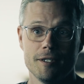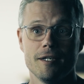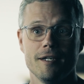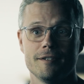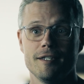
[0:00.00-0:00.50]
and
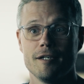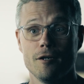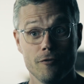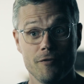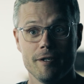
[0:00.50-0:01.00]
take it
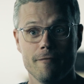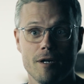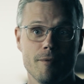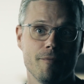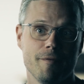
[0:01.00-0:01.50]
out of the
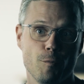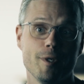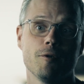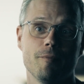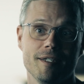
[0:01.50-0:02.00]
environment
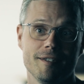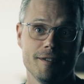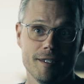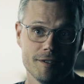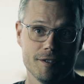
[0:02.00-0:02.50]
without being
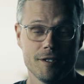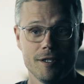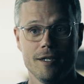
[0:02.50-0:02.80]
detected.